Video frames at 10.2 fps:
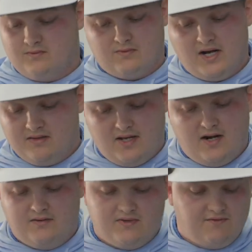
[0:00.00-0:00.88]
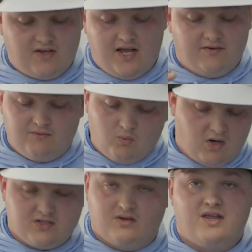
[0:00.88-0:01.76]
right there, they've kind of
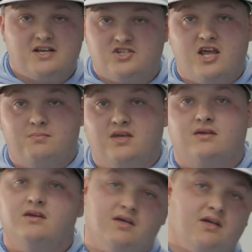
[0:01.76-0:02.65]
worked on that shaping